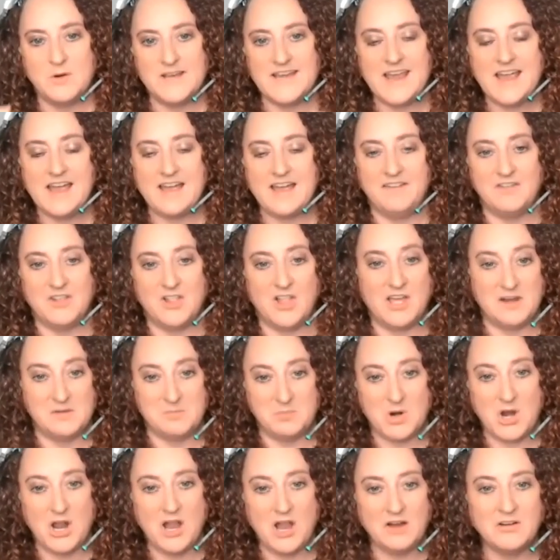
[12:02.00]
going to have a lot
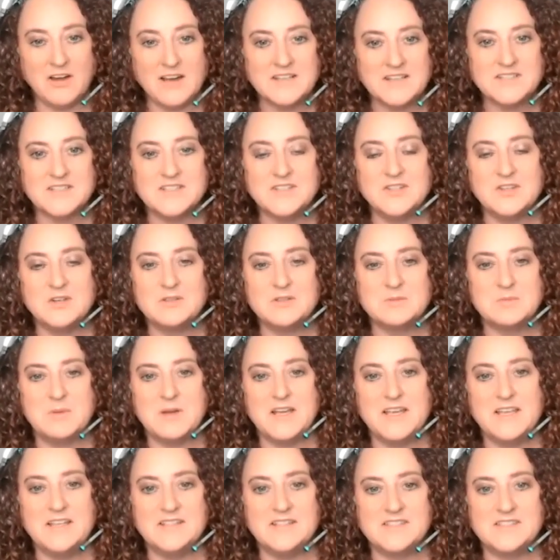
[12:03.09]
of progress in those
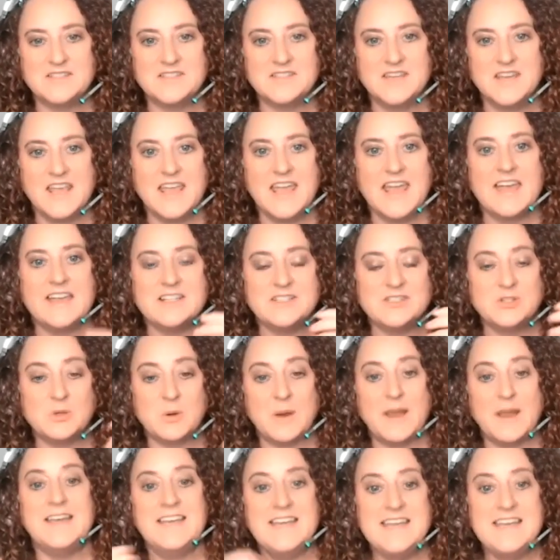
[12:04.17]
months. And
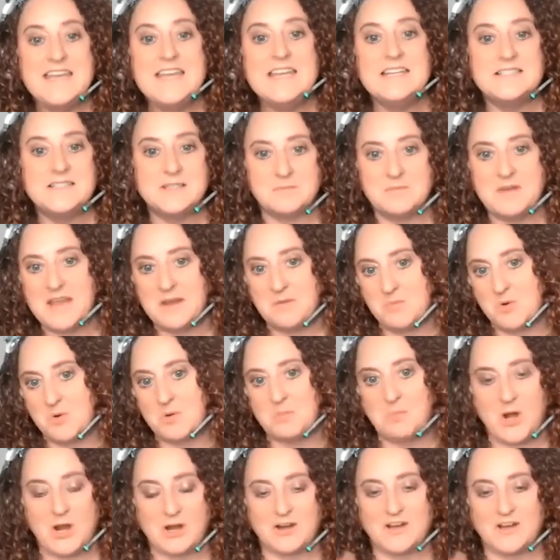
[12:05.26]
so I need to make
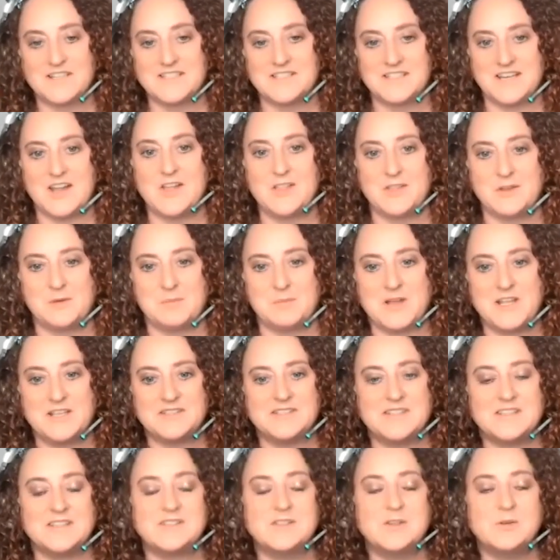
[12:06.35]
more progress in other
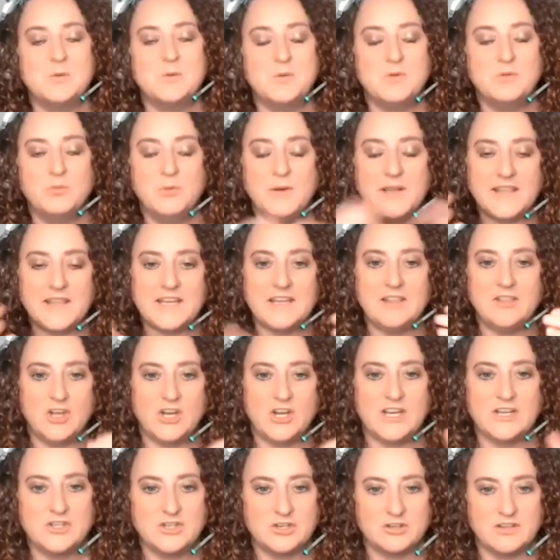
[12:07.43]
months. So really
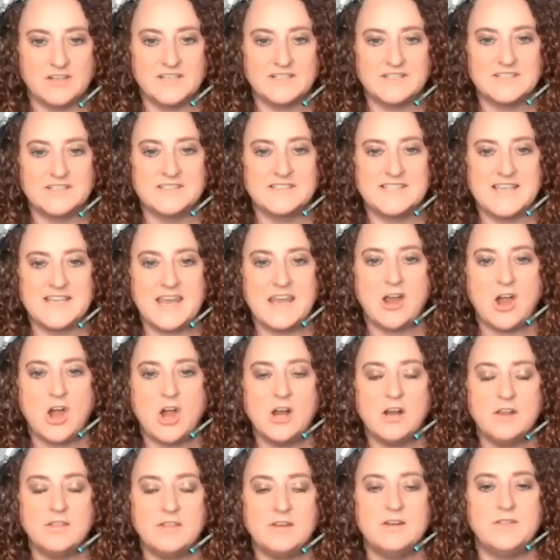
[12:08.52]
look at your list and say,
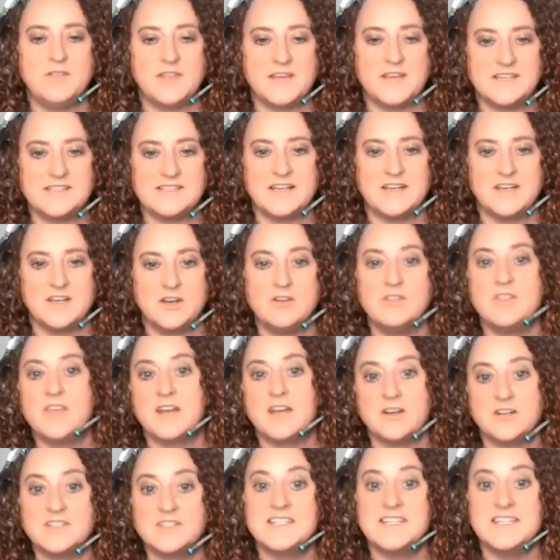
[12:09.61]
are there things on here
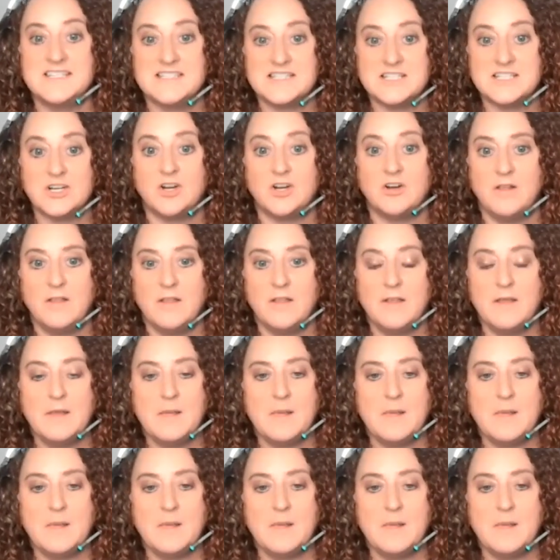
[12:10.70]
that are seasonal?